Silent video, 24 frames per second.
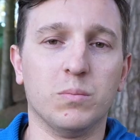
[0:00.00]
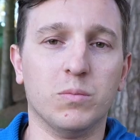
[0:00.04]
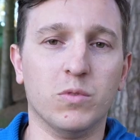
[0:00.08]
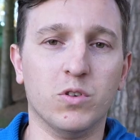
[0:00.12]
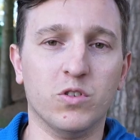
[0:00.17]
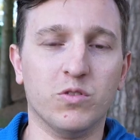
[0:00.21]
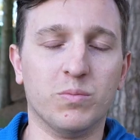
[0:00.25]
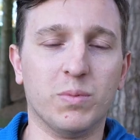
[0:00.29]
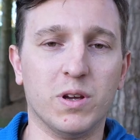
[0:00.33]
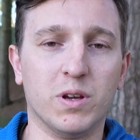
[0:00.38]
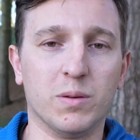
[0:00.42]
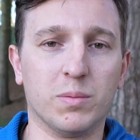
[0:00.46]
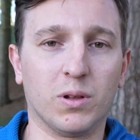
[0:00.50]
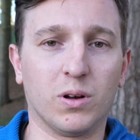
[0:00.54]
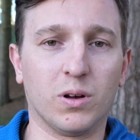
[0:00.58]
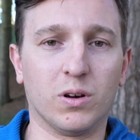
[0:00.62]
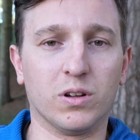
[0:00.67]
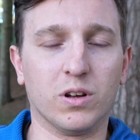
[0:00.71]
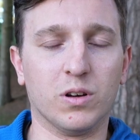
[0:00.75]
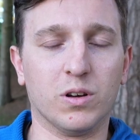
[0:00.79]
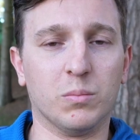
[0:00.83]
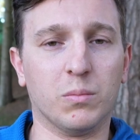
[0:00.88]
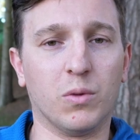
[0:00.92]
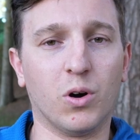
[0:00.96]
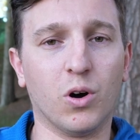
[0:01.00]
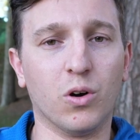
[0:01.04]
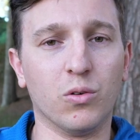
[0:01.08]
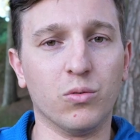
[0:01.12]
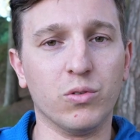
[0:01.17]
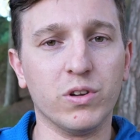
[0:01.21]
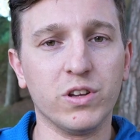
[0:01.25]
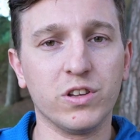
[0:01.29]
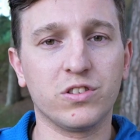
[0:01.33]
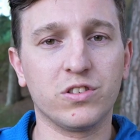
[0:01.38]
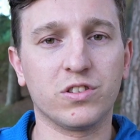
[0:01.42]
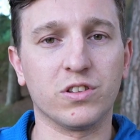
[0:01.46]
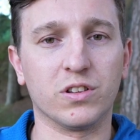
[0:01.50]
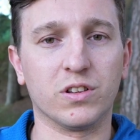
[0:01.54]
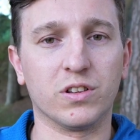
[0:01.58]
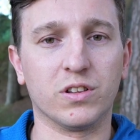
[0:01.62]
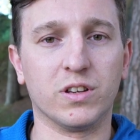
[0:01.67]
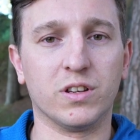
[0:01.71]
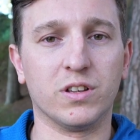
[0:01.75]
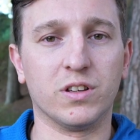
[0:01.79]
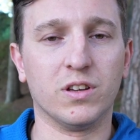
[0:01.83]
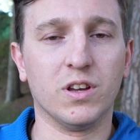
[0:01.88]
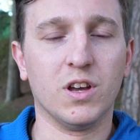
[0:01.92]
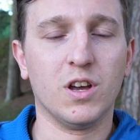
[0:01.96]
move people on. And more
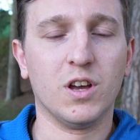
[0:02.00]
recently,